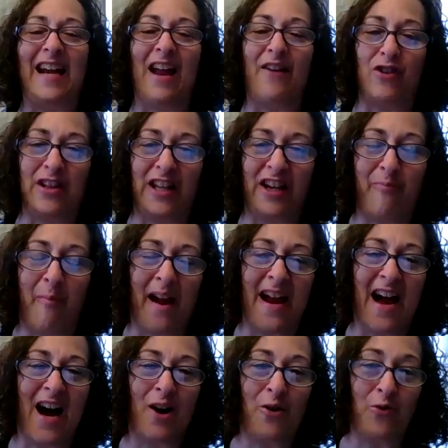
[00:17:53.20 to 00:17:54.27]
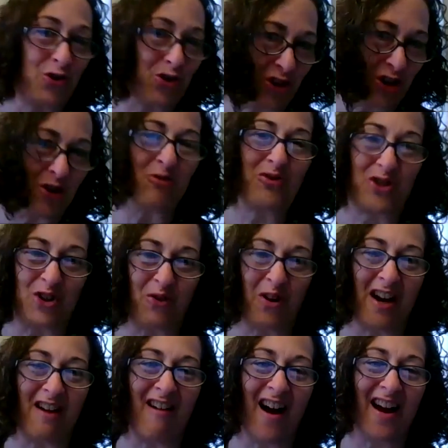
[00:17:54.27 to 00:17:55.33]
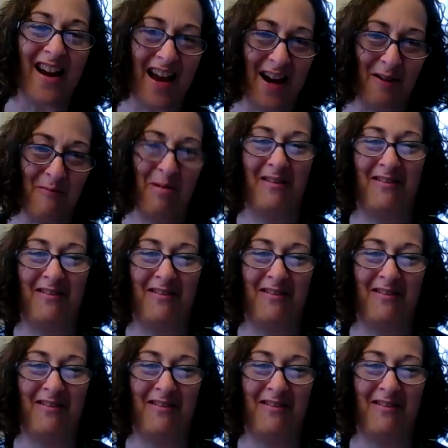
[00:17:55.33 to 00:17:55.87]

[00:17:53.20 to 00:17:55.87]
never leave my house, so so here I am.